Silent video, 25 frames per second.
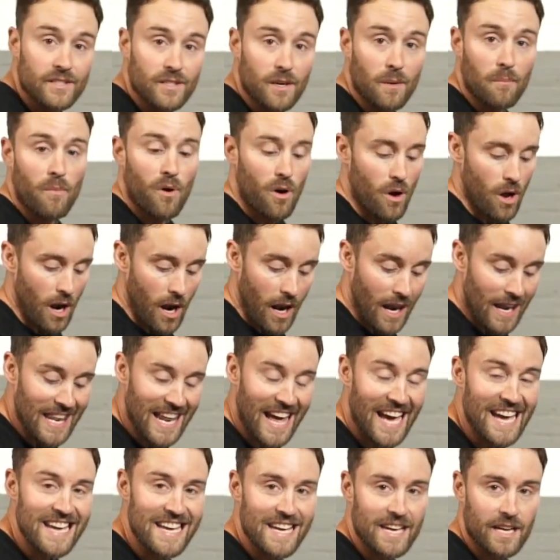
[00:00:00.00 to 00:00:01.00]
some
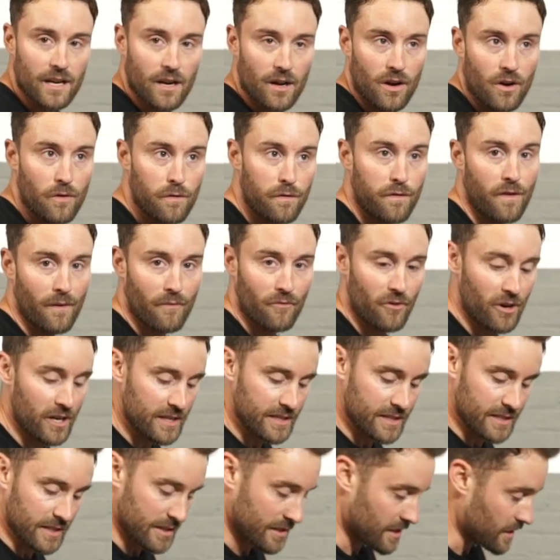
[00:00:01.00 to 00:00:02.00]
laying front
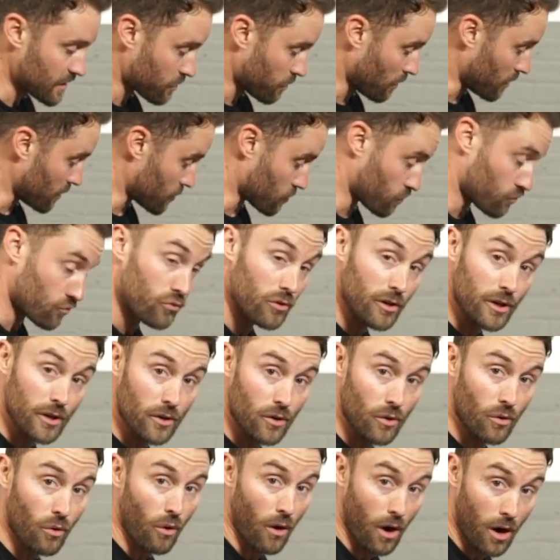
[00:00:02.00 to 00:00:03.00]
raises. This one's
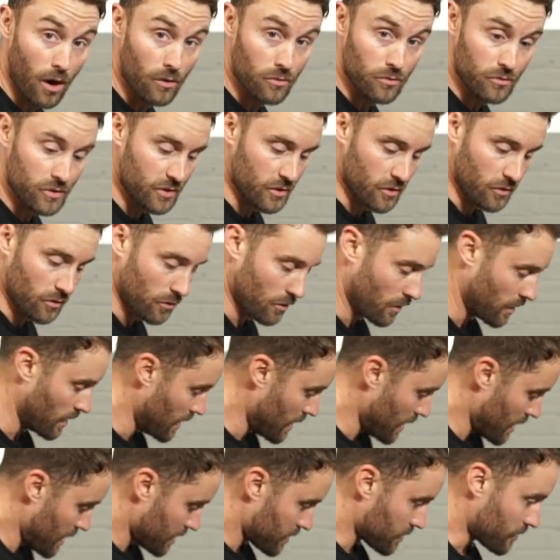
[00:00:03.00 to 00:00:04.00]
real old school. So
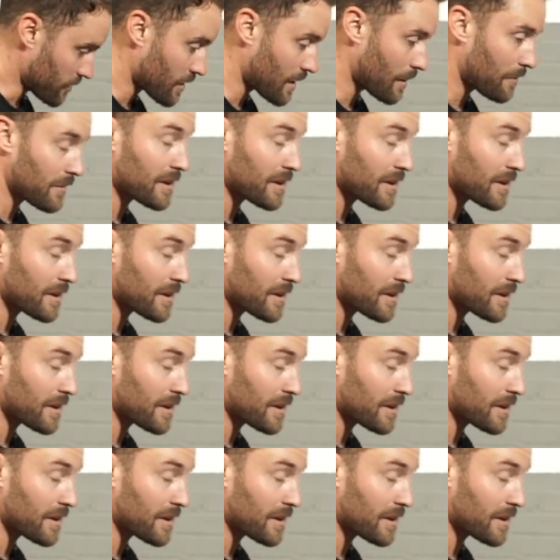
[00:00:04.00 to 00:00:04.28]
I'm gonna grab